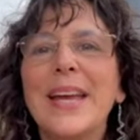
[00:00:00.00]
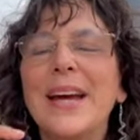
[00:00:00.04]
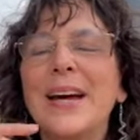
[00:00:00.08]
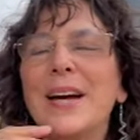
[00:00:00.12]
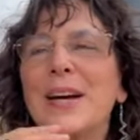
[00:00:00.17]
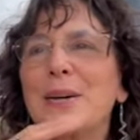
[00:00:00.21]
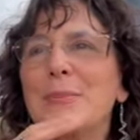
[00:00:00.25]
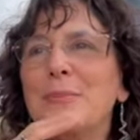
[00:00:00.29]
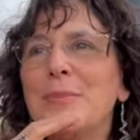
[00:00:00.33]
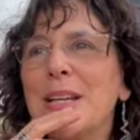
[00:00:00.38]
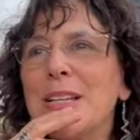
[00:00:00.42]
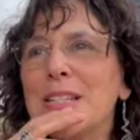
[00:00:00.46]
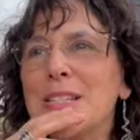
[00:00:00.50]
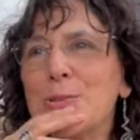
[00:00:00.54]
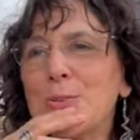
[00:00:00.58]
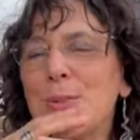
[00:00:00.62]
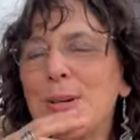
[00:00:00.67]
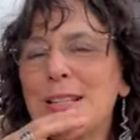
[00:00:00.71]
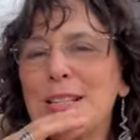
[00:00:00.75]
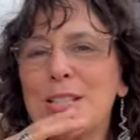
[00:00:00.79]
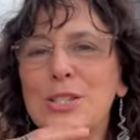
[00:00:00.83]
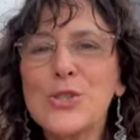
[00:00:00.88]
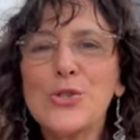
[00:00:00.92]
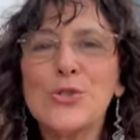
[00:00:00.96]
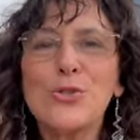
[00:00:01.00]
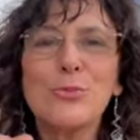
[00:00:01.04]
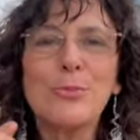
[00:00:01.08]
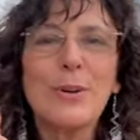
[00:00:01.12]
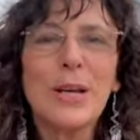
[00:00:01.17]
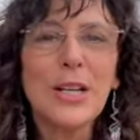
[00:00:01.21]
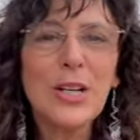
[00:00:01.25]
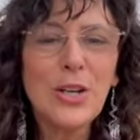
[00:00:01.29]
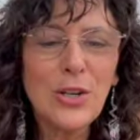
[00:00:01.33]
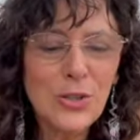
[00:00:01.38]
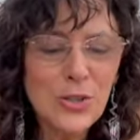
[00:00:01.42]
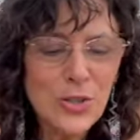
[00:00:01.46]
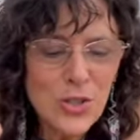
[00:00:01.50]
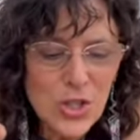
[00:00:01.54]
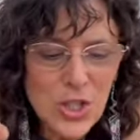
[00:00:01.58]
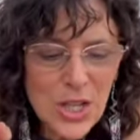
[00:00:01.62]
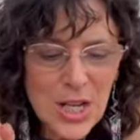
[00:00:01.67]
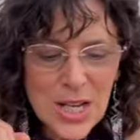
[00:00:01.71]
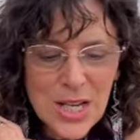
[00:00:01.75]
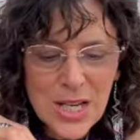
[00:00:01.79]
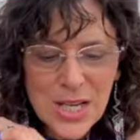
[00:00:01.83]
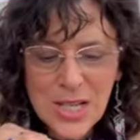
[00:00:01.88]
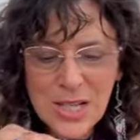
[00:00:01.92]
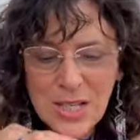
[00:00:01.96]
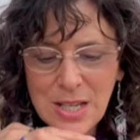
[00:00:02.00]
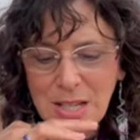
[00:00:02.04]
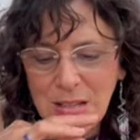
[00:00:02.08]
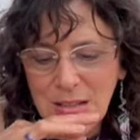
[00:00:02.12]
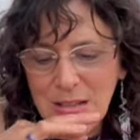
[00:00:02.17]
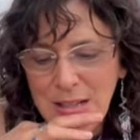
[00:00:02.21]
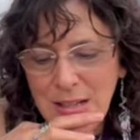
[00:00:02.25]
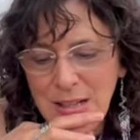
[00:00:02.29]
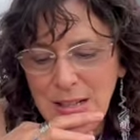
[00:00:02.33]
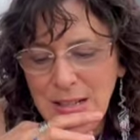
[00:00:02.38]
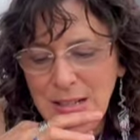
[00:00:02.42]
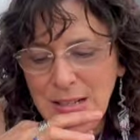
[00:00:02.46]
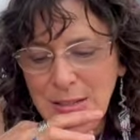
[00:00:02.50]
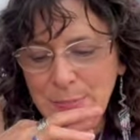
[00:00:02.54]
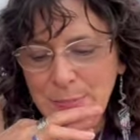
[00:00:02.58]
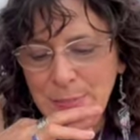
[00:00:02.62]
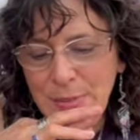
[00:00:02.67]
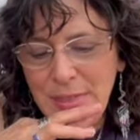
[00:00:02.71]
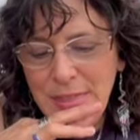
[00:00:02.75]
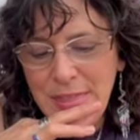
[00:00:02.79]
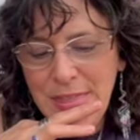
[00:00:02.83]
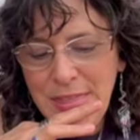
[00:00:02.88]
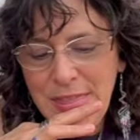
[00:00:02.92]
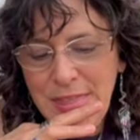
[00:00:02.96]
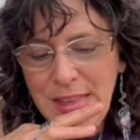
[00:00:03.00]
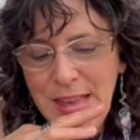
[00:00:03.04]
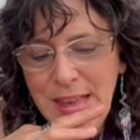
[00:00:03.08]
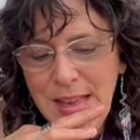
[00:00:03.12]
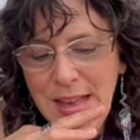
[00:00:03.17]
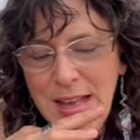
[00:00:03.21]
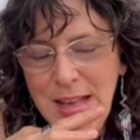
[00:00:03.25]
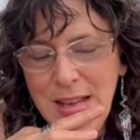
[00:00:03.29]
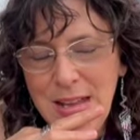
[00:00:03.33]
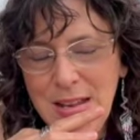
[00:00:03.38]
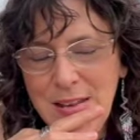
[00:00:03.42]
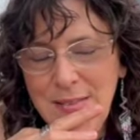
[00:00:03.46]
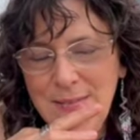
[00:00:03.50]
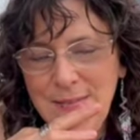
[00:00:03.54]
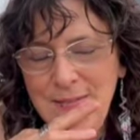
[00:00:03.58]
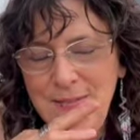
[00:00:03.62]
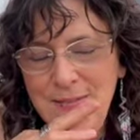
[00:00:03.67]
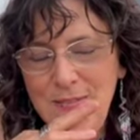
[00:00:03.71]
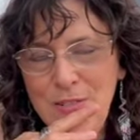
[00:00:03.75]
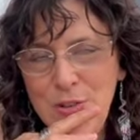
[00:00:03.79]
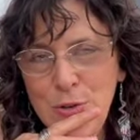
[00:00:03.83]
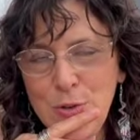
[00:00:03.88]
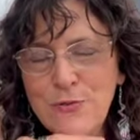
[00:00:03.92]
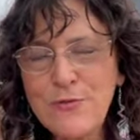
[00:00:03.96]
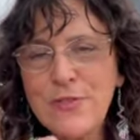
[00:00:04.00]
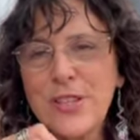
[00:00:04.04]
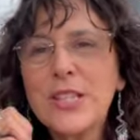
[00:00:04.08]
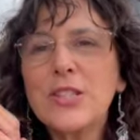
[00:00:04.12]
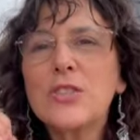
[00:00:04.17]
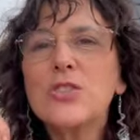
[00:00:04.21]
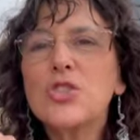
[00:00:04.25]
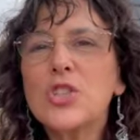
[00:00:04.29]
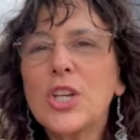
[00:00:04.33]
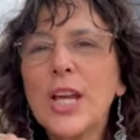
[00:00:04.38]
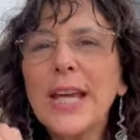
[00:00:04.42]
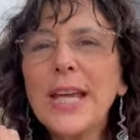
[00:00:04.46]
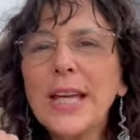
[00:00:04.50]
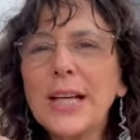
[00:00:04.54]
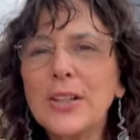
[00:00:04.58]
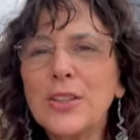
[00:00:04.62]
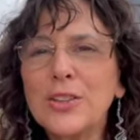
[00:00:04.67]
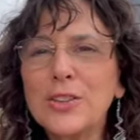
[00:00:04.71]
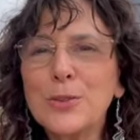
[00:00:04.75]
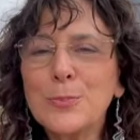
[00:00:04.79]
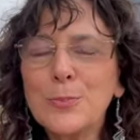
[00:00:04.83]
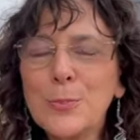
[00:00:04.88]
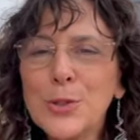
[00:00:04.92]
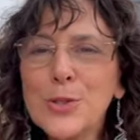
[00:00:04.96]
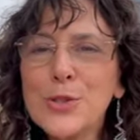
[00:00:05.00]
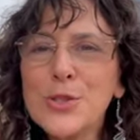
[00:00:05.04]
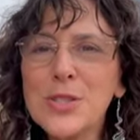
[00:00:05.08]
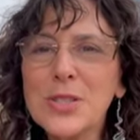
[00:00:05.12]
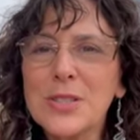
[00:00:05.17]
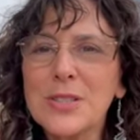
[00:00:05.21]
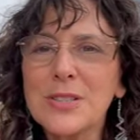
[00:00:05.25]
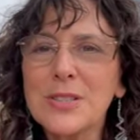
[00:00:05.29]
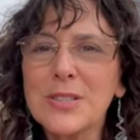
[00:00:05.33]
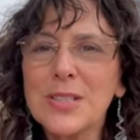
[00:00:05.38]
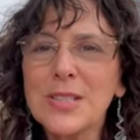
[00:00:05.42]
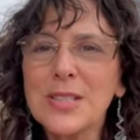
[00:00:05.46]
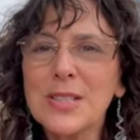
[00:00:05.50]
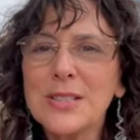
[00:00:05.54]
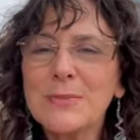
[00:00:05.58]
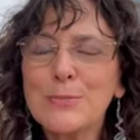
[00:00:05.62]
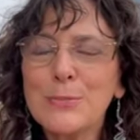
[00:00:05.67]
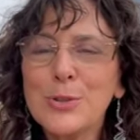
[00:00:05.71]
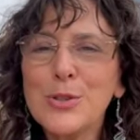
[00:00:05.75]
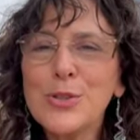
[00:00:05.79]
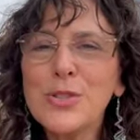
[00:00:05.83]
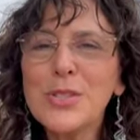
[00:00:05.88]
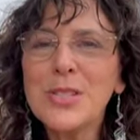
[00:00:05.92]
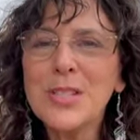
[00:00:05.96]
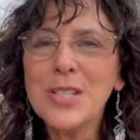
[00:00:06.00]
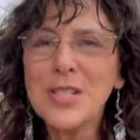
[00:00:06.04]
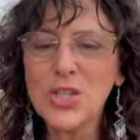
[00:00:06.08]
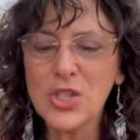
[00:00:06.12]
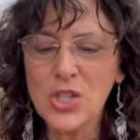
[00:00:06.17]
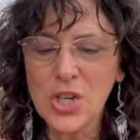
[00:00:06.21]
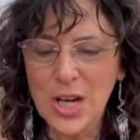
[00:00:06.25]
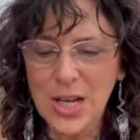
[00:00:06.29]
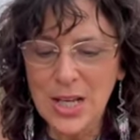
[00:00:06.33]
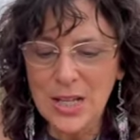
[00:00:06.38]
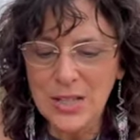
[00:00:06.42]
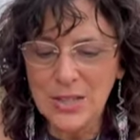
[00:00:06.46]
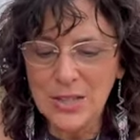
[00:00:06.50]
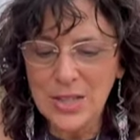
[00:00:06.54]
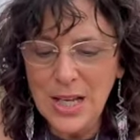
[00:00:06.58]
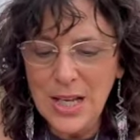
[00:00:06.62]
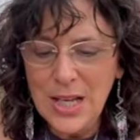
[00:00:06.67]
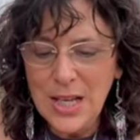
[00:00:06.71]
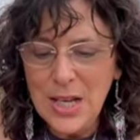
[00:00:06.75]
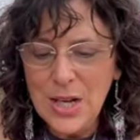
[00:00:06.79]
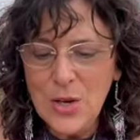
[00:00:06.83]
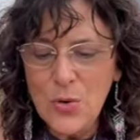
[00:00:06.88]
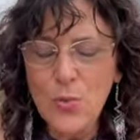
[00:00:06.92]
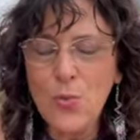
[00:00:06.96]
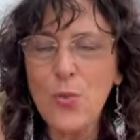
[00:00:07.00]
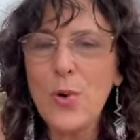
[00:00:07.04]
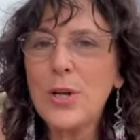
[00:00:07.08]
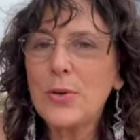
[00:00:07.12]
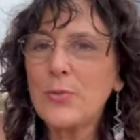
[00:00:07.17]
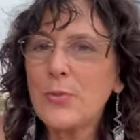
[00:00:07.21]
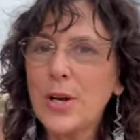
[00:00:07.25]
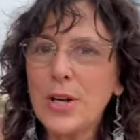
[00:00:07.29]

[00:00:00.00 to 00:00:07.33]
um, as well as through my coaching, um, that who feel jailed personally, personally jailed one